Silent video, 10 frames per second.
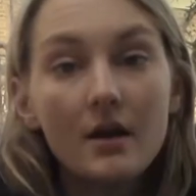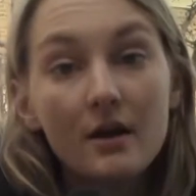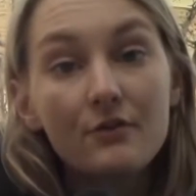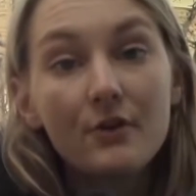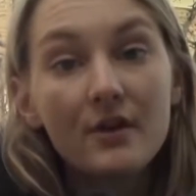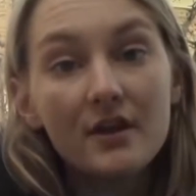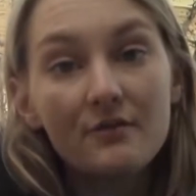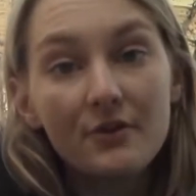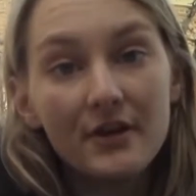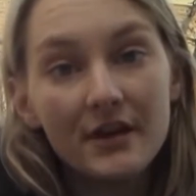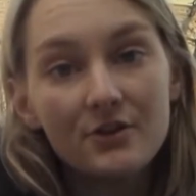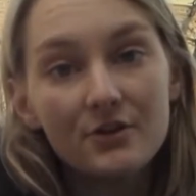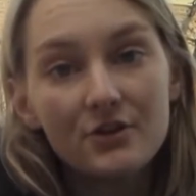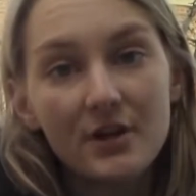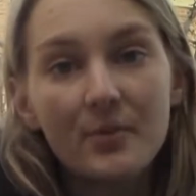If you're looking for an
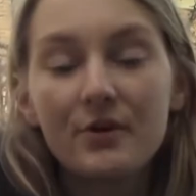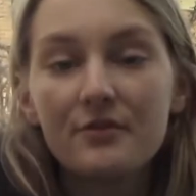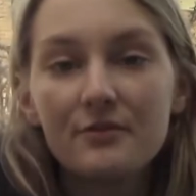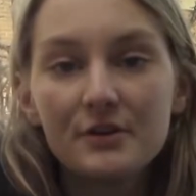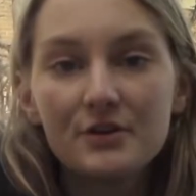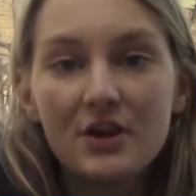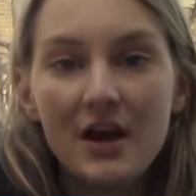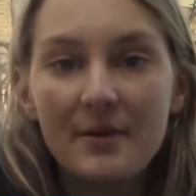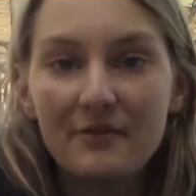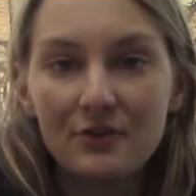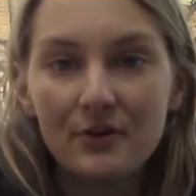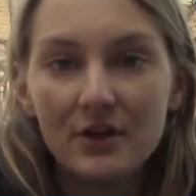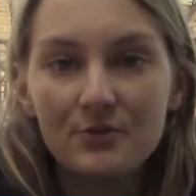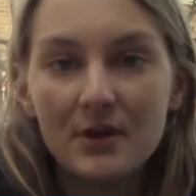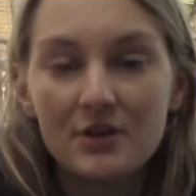internship or your first job after
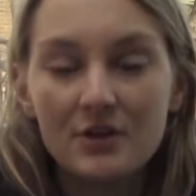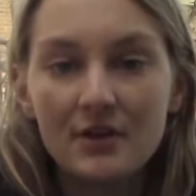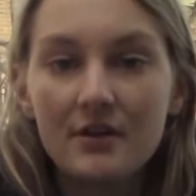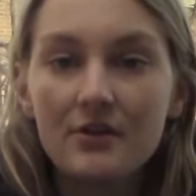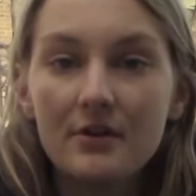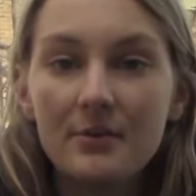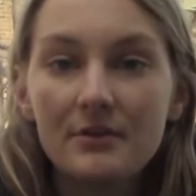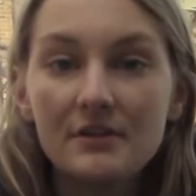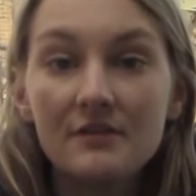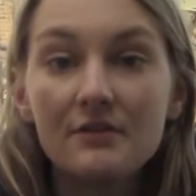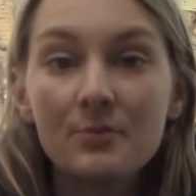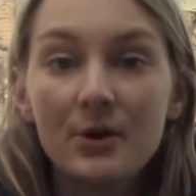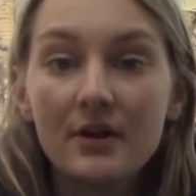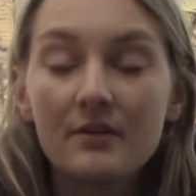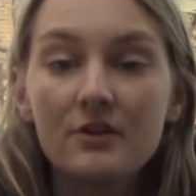graduation, the UW Stevens
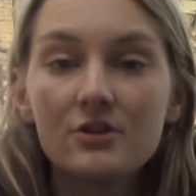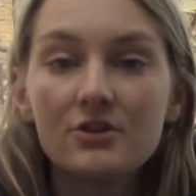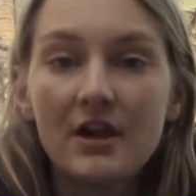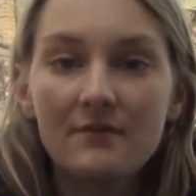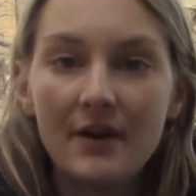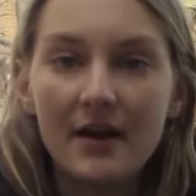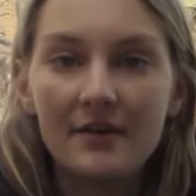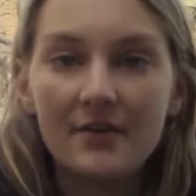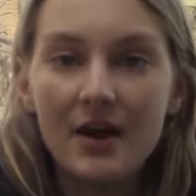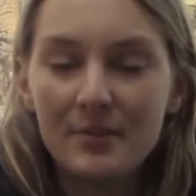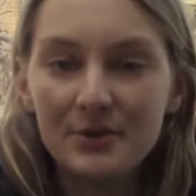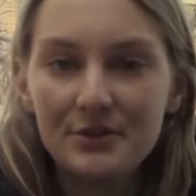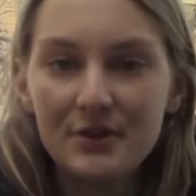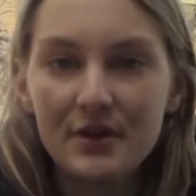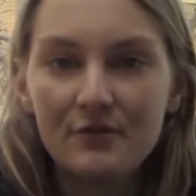Point Collegiate Job Fair has the
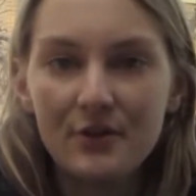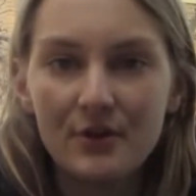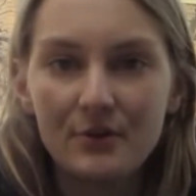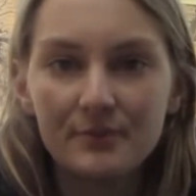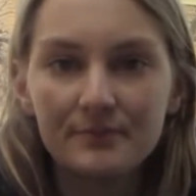opportunity for you.